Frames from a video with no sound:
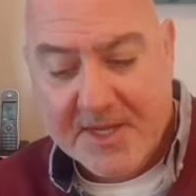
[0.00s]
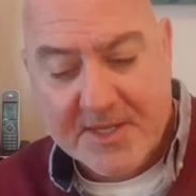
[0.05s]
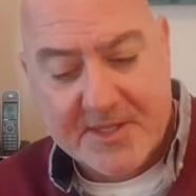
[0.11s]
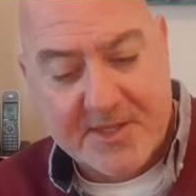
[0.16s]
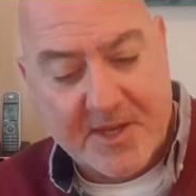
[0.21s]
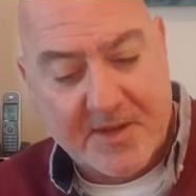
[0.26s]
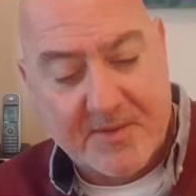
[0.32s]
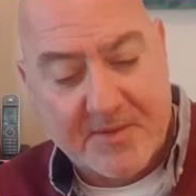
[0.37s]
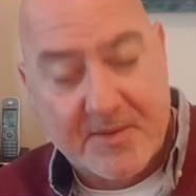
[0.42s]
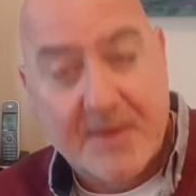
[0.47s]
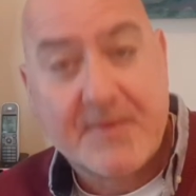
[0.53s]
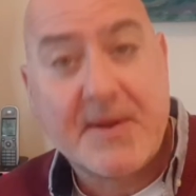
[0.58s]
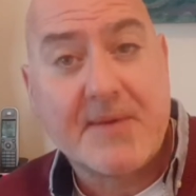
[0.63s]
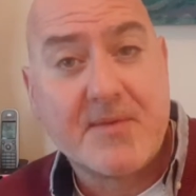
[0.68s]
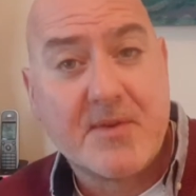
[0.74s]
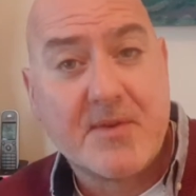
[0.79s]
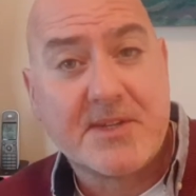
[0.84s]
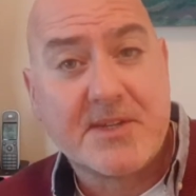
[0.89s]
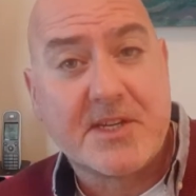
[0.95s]
So, if you
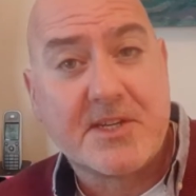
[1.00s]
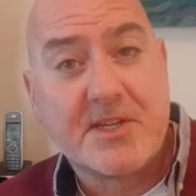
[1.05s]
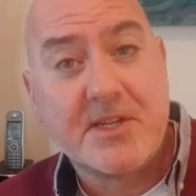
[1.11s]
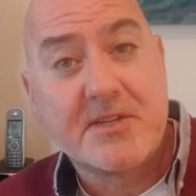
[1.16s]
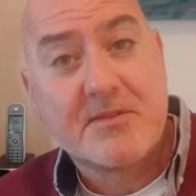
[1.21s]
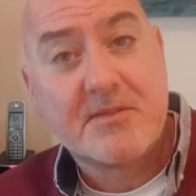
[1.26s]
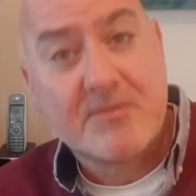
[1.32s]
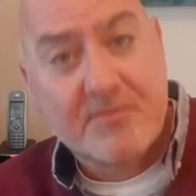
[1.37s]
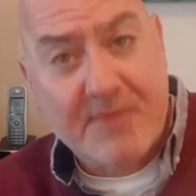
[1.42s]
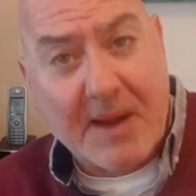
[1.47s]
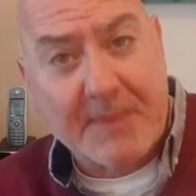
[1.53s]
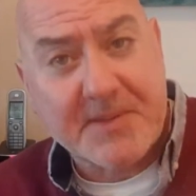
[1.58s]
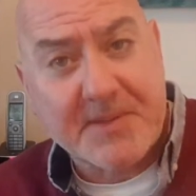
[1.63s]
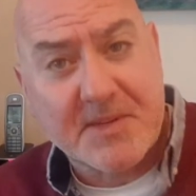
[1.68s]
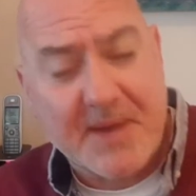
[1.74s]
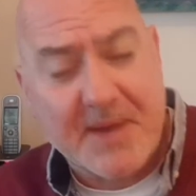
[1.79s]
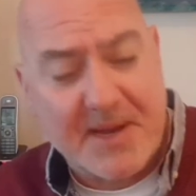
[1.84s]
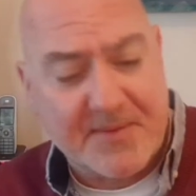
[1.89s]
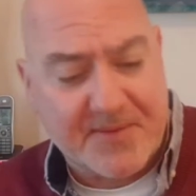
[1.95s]
have noise issues, grab
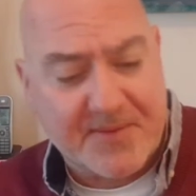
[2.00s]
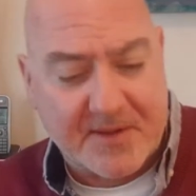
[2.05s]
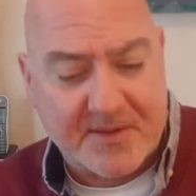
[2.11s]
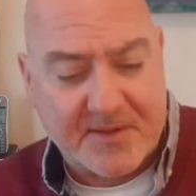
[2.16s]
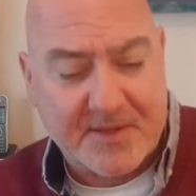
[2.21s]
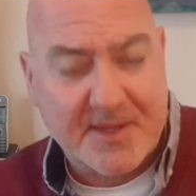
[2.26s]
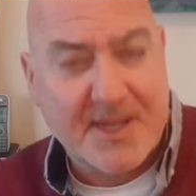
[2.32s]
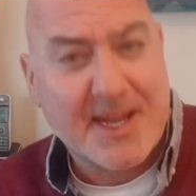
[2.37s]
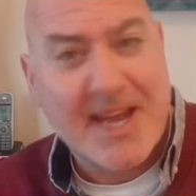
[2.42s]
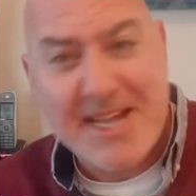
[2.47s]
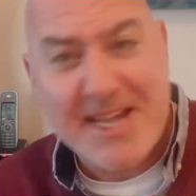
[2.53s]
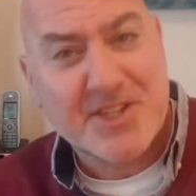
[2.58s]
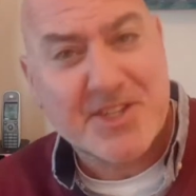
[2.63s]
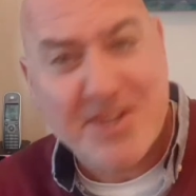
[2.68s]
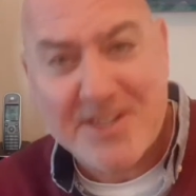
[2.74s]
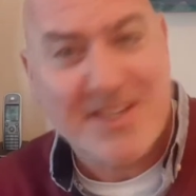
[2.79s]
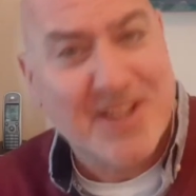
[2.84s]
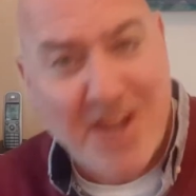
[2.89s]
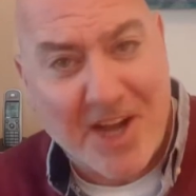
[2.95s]
some headphones. It's
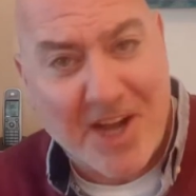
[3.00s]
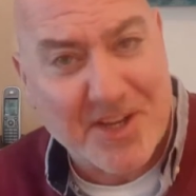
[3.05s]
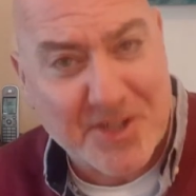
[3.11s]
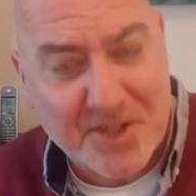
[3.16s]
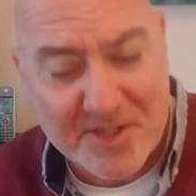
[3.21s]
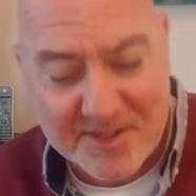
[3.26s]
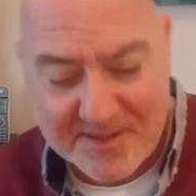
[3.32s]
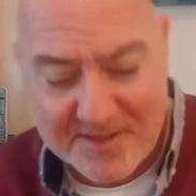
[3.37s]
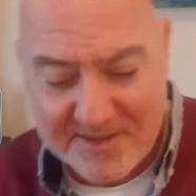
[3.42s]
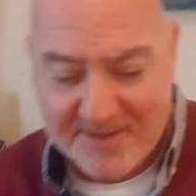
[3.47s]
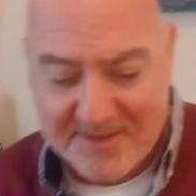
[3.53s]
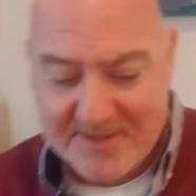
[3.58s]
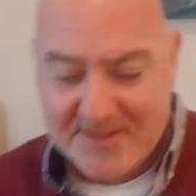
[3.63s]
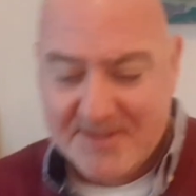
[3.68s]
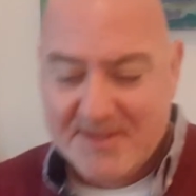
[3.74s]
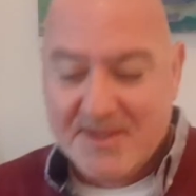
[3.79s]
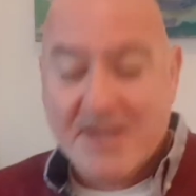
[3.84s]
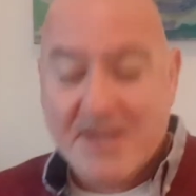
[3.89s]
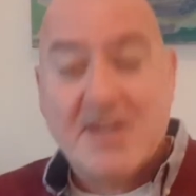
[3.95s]
just lush.
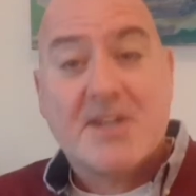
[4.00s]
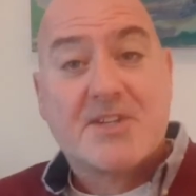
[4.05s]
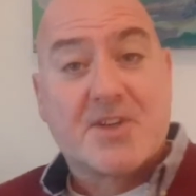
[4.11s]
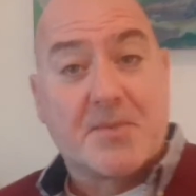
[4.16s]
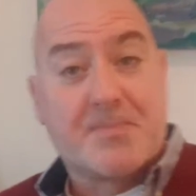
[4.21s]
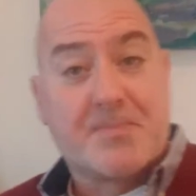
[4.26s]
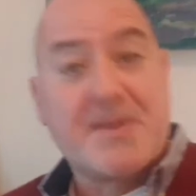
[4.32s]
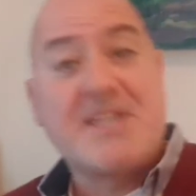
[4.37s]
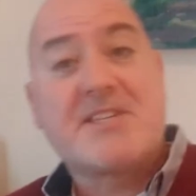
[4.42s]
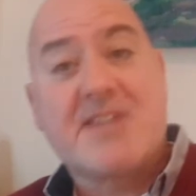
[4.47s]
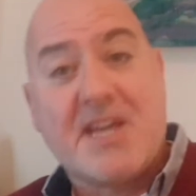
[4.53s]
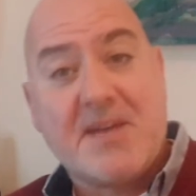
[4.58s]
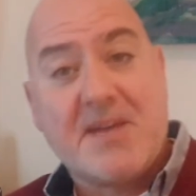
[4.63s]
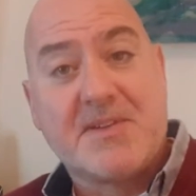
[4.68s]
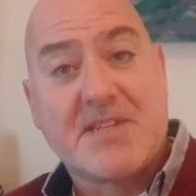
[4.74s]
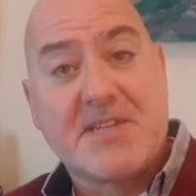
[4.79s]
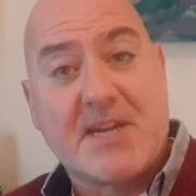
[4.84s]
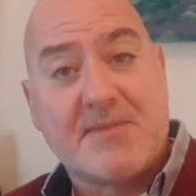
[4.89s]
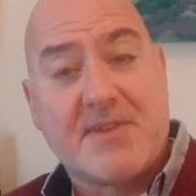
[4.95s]
So be
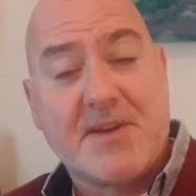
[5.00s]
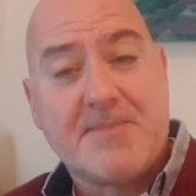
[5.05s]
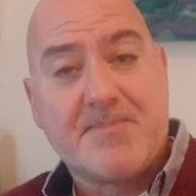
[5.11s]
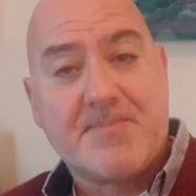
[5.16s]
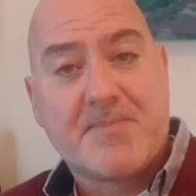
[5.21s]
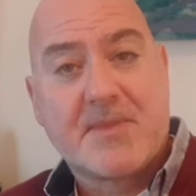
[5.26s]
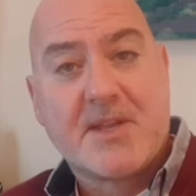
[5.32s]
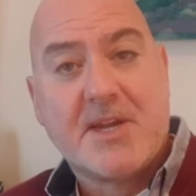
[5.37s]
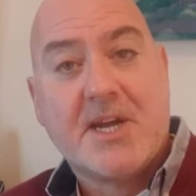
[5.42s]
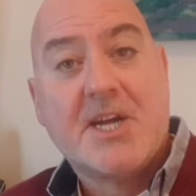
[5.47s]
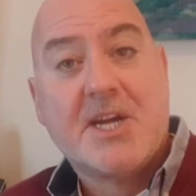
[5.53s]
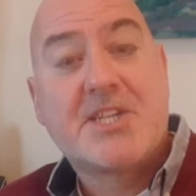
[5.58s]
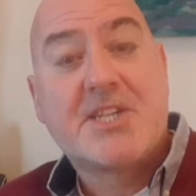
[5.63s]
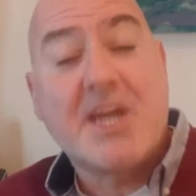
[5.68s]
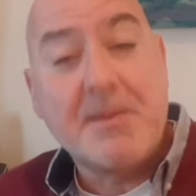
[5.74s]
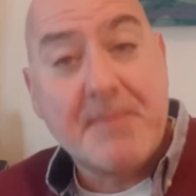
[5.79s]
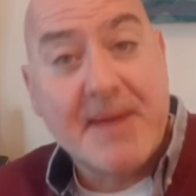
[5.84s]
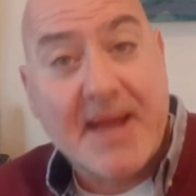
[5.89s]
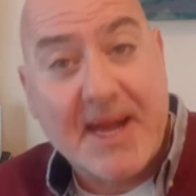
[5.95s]
safe as ever.
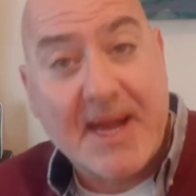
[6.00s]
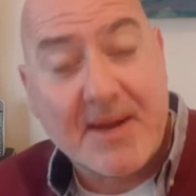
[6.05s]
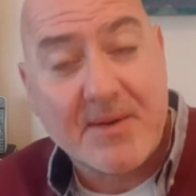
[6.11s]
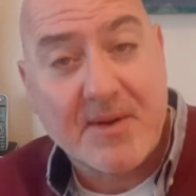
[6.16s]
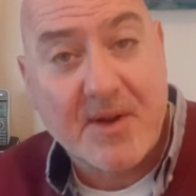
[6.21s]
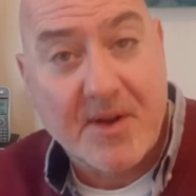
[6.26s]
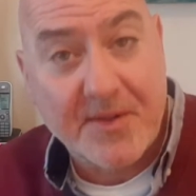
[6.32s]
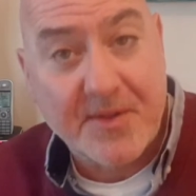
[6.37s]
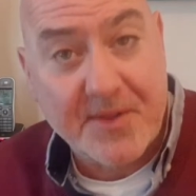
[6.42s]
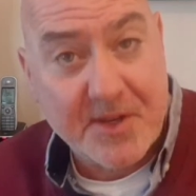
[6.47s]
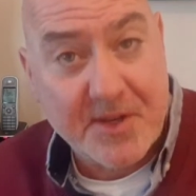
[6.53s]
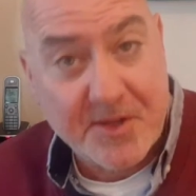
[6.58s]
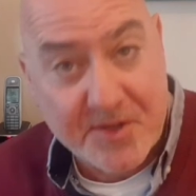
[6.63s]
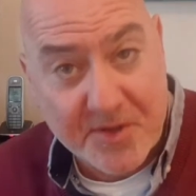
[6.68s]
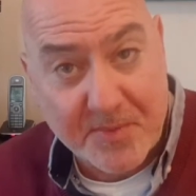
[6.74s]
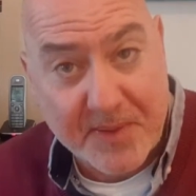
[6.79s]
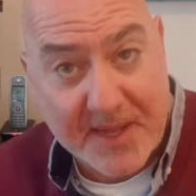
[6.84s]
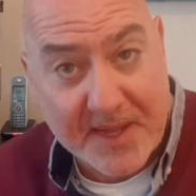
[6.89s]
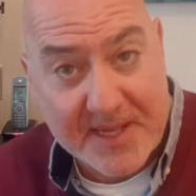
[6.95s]
Check me out on the
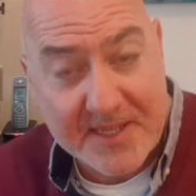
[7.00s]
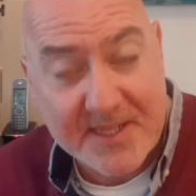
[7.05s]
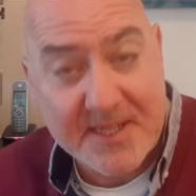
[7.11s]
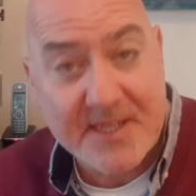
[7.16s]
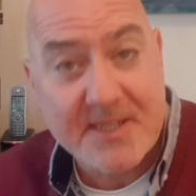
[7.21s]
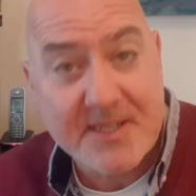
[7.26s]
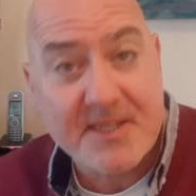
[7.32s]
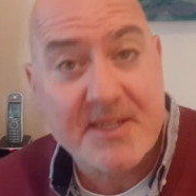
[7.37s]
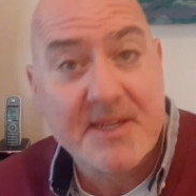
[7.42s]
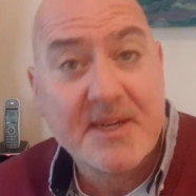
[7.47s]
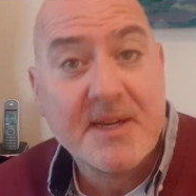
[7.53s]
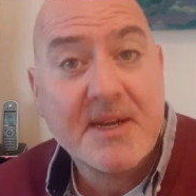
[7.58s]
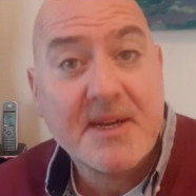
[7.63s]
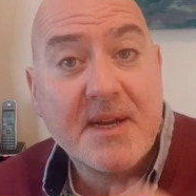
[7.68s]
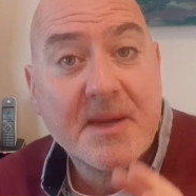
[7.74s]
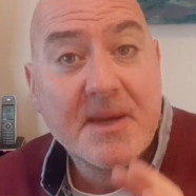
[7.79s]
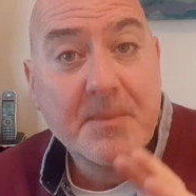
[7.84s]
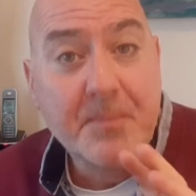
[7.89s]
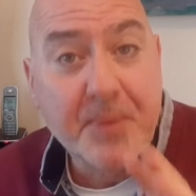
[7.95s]
usual places.
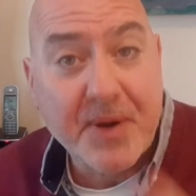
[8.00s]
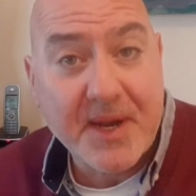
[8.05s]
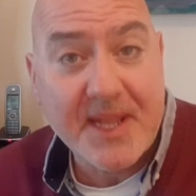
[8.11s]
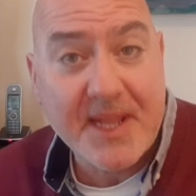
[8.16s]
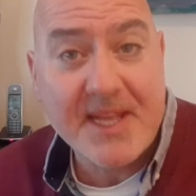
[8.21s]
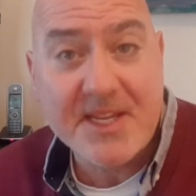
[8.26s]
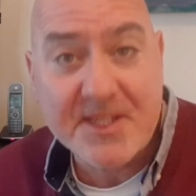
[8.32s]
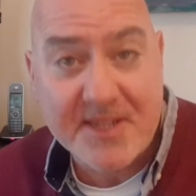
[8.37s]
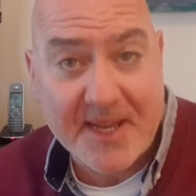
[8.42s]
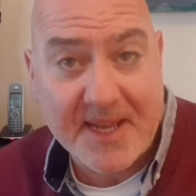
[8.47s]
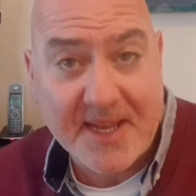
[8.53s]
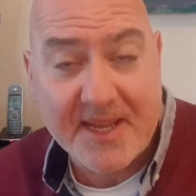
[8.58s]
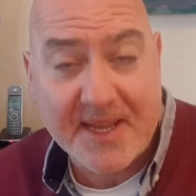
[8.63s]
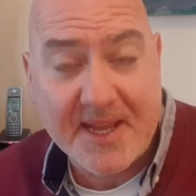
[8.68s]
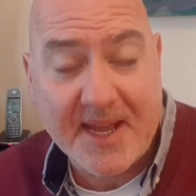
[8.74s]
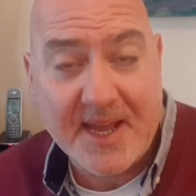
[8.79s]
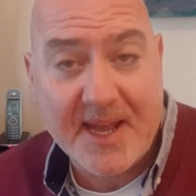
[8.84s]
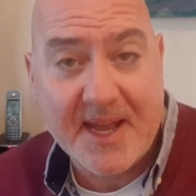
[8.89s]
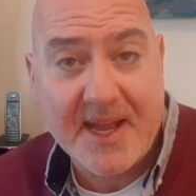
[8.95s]
Please take
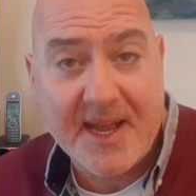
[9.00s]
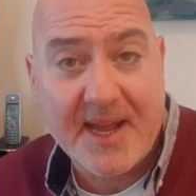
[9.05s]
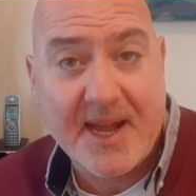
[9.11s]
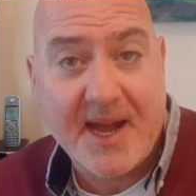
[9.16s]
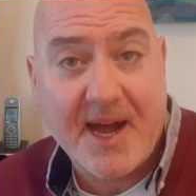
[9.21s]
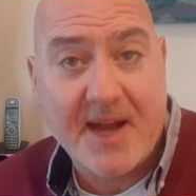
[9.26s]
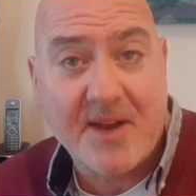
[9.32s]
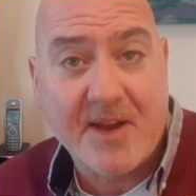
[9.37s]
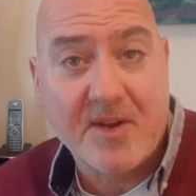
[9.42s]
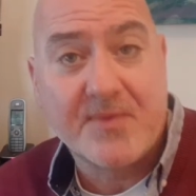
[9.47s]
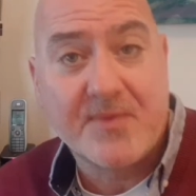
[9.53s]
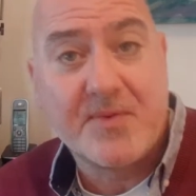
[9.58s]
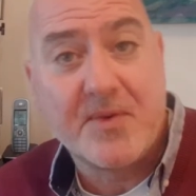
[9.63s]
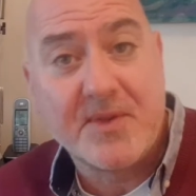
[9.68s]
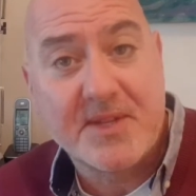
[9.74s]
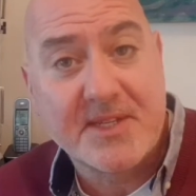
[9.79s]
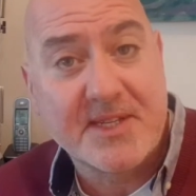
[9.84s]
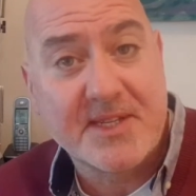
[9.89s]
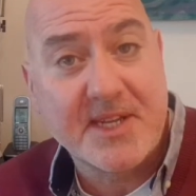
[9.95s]
care, and I look
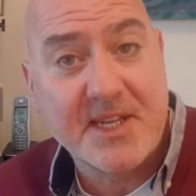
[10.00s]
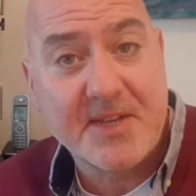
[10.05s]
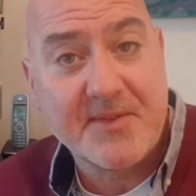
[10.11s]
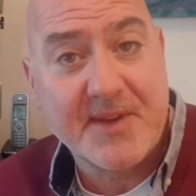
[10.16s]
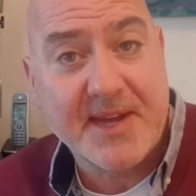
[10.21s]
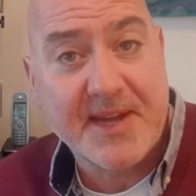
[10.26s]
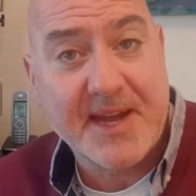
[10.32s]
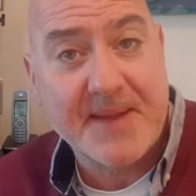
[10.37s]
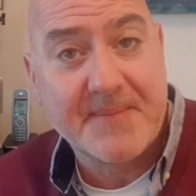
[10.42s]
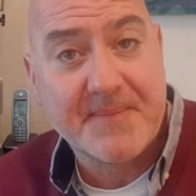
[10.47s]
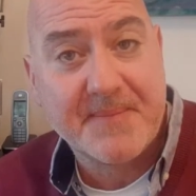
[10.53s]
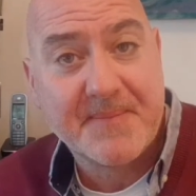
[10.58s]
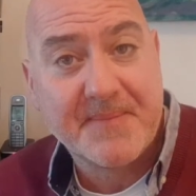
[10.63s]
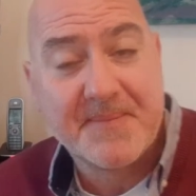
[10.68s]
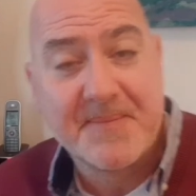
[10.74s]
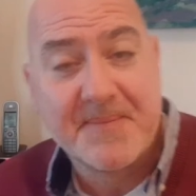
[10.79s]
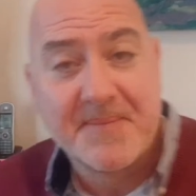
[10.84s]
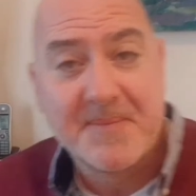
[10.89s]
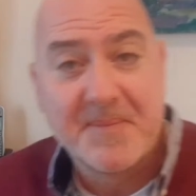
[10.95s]
forward to seeing you again.
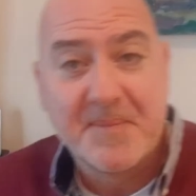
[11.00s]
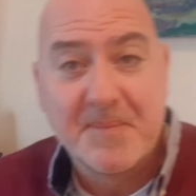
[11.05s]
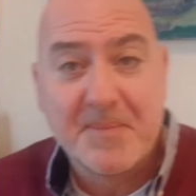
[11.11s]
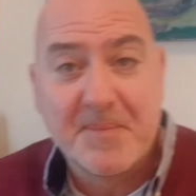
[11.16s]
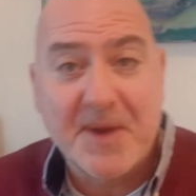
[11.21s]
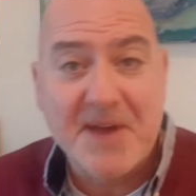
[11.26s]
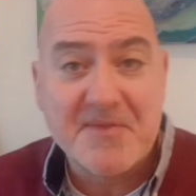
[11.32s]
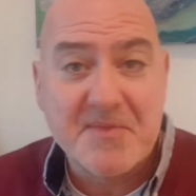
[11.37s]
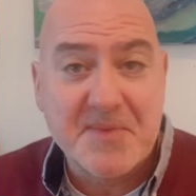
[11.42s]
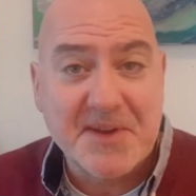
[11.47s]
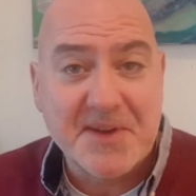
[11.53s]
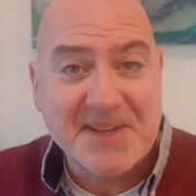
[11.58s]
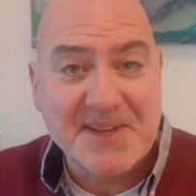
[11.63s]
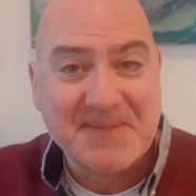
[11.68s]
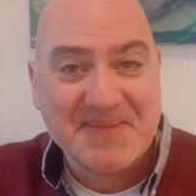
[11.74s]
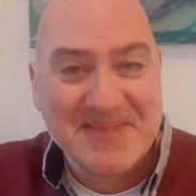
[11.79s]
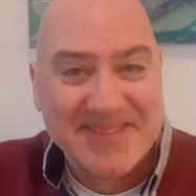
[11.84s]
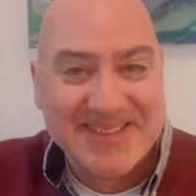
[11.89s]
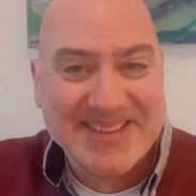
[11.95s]
Bye, everybody.